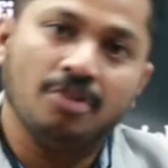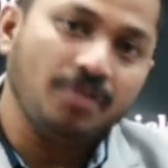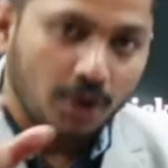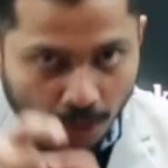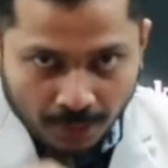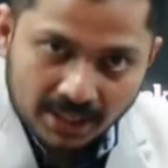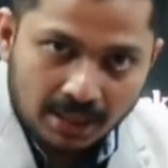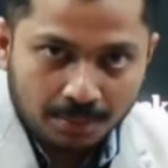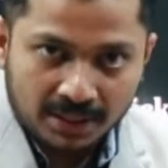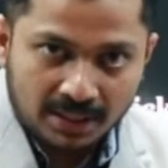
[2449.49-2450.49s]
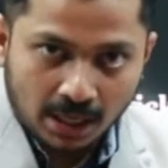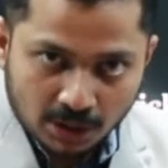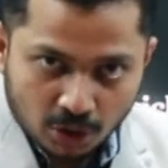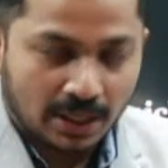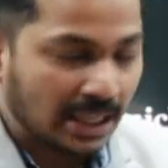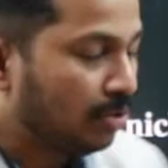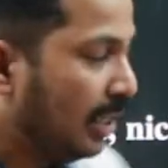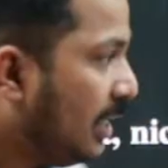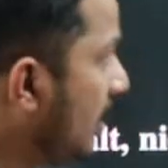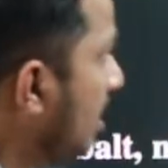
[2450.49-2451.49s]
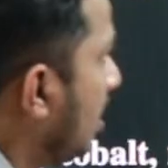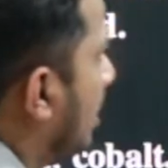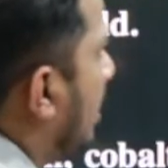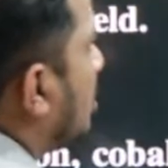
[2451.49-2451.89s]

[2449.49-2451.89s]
ferromagnetic material. So that's why it